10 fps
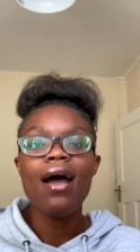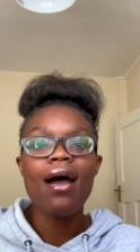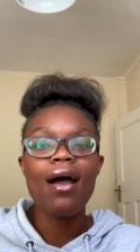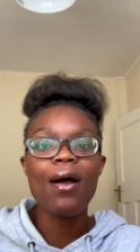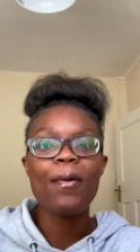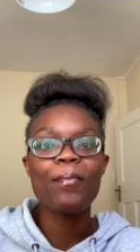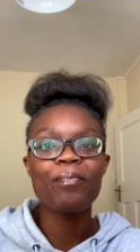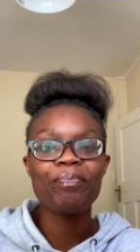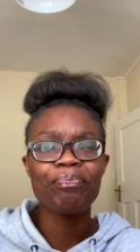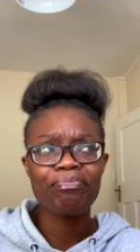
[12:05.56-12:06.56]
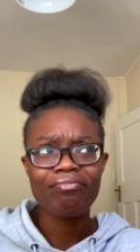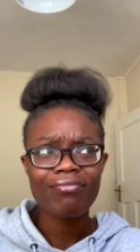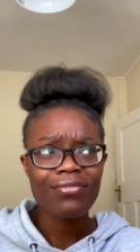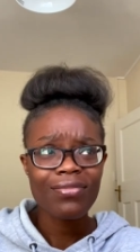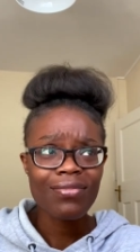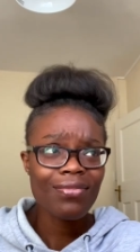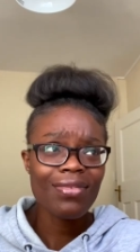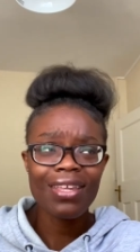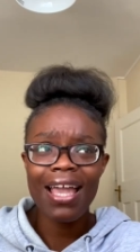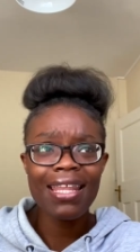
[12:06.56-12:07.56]
and
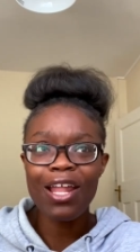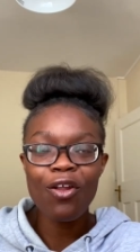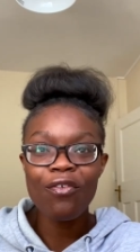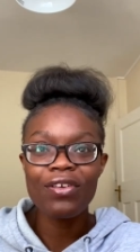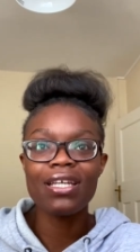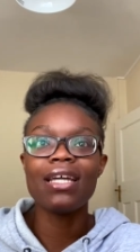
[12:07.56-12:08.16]
I love it.